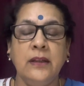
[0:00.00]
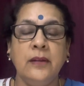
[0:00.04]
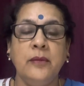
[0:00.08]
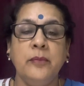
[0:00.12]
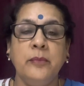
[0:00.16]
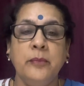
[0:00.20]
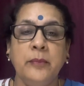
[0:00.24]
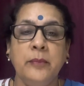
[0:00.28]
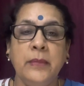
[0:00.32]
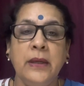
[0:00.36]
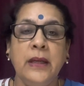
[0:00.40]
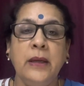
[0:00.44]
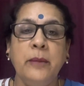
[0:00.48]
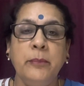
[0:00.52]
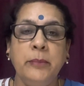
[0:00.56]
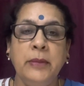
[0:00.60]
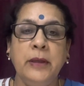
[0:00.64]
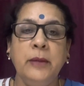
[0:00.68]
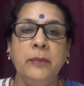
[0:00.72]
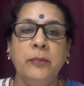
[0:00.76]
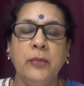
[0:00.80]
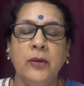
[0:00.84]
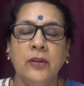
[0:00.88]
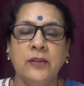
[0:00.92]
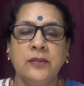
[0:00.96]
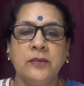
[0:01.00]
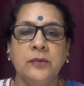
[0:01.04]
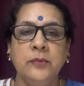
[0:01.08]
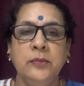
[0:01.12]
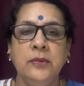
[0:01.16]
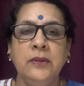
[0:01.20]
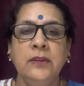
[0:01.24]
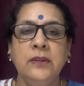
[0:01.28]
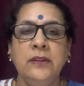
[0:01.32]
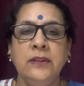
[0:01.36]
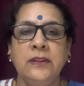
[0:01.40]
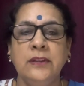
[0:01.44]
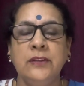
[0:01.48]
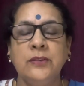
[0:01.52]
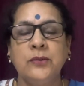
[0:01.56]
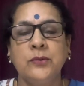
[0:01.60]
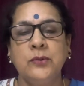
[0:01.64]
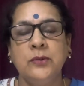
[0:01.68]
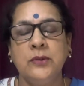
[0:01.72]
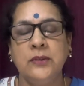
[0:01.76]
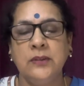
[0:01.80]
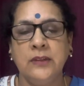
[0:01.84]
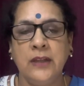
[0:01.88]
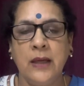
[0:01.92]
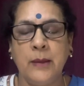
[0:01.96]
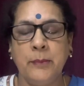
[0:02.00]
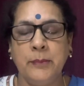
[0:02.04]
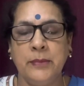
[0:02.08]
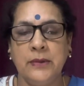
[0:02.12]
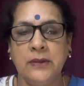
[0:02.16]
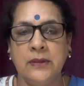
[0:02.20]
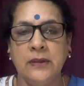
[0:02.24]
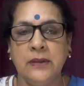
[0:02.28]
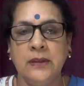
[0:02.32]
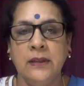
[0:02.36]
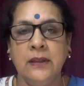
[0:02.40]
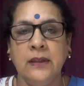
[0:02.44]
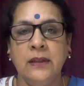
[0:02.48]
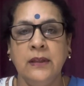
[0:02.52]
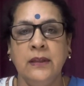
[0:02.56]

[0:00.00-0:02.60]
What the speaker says: may be possible this could happen.